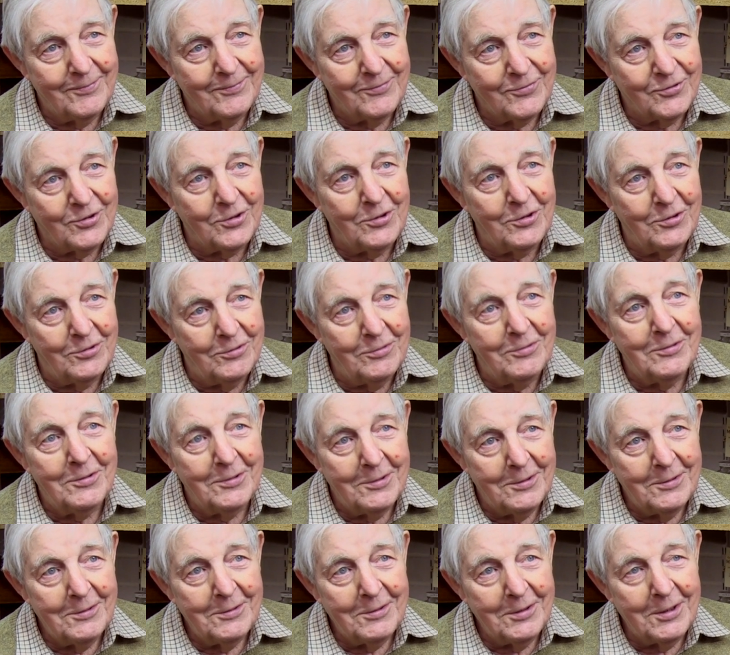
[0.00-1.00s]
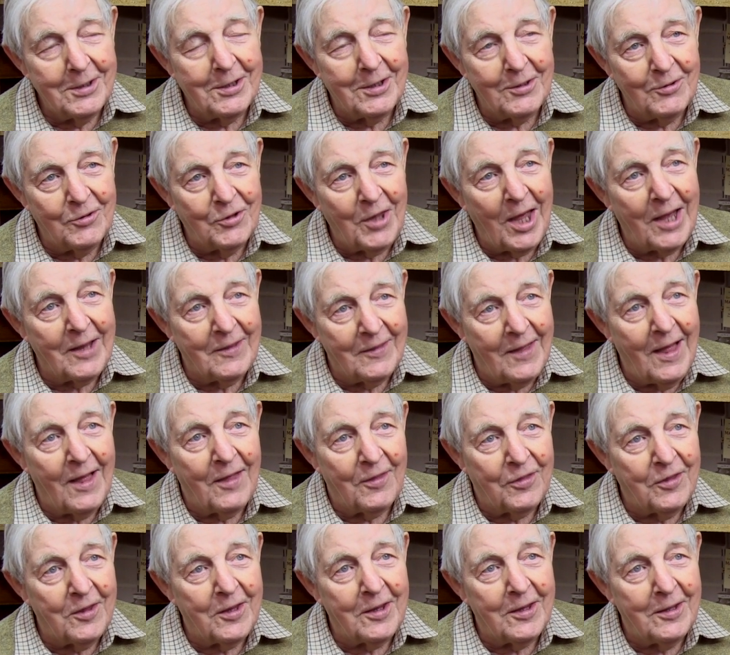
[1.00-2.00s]
So you can thank
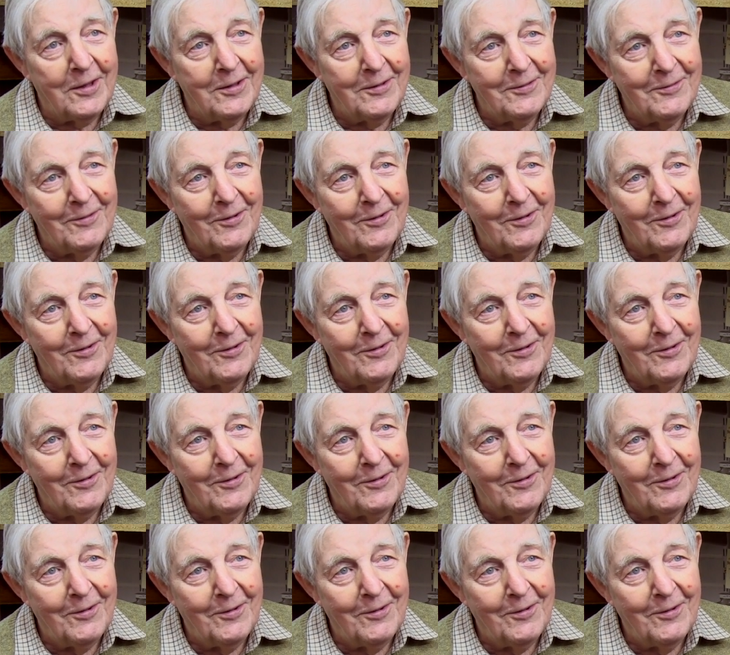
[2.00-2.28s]
that thing.